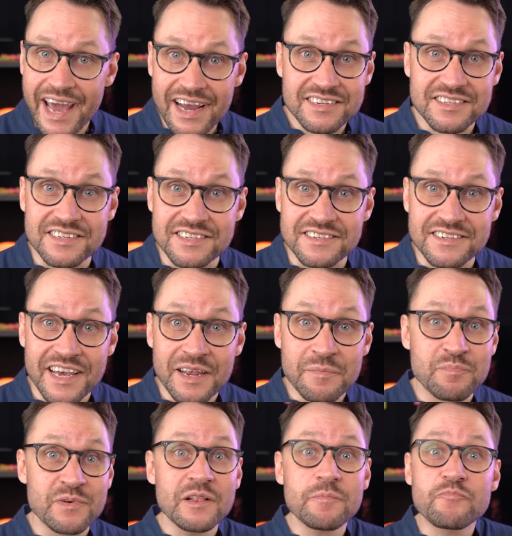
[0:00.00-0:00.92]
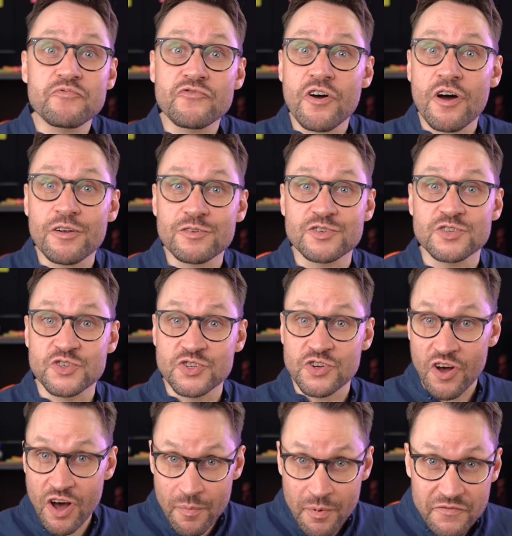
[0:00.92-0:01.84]
access and build products on
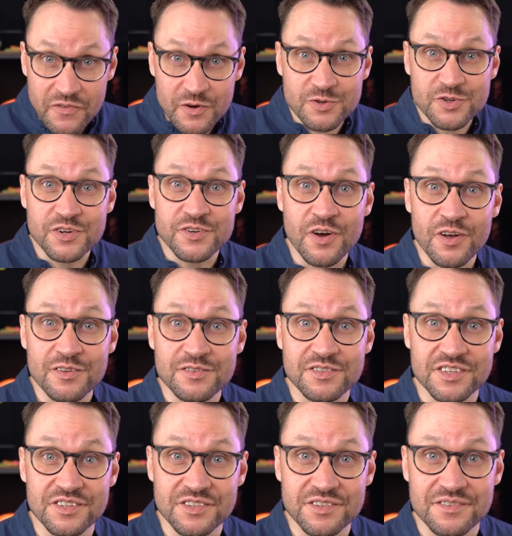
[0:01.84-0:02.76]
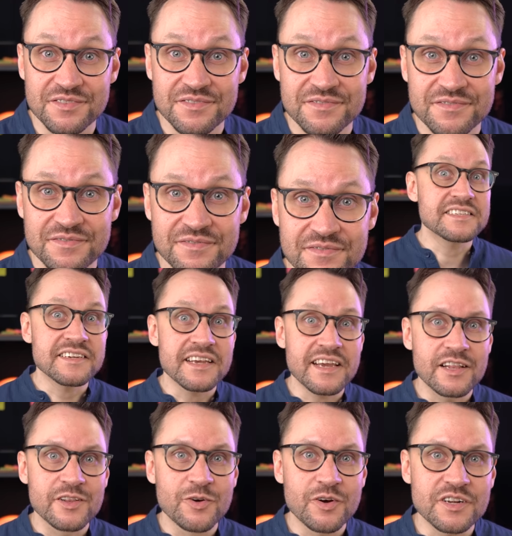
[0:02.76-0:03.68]
top of their technologies. Let's
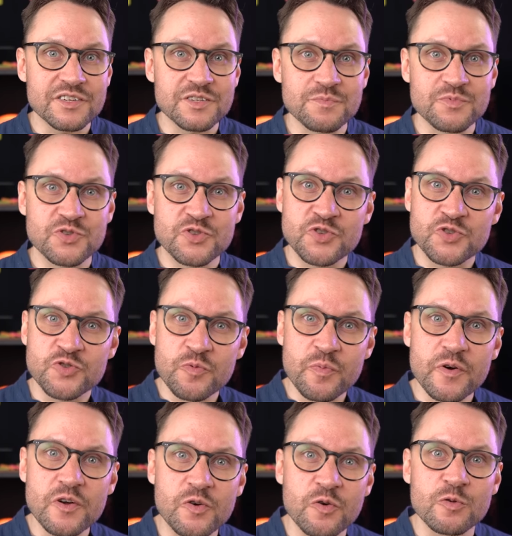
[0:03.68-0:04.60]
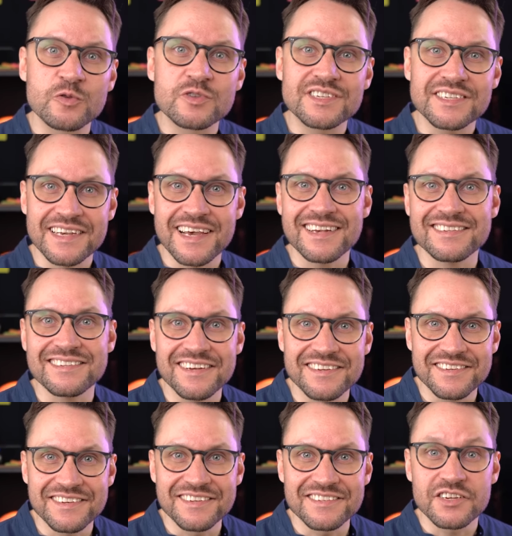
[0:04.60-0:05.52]
take a look at some super cool SaaS
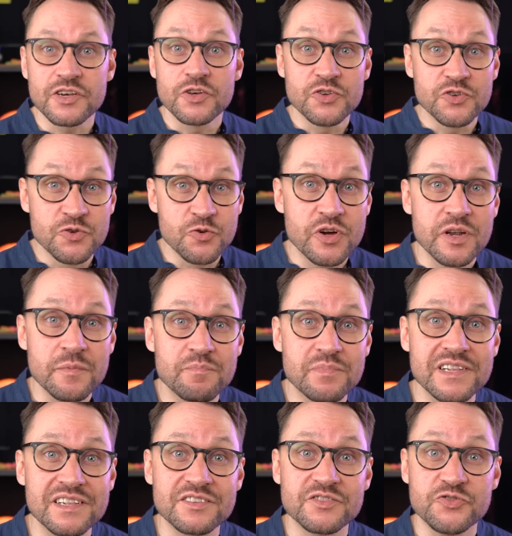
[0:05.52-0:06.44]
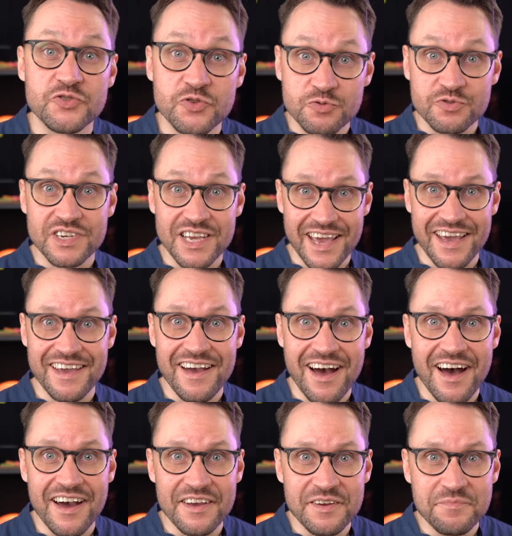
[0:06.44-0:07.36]
ideas you can build using
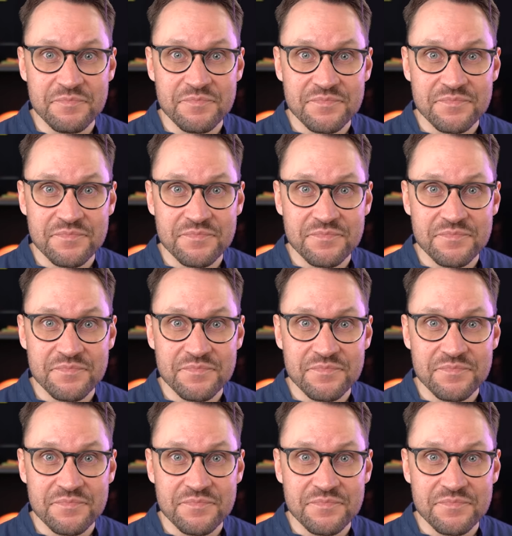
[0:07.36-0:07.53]
AI.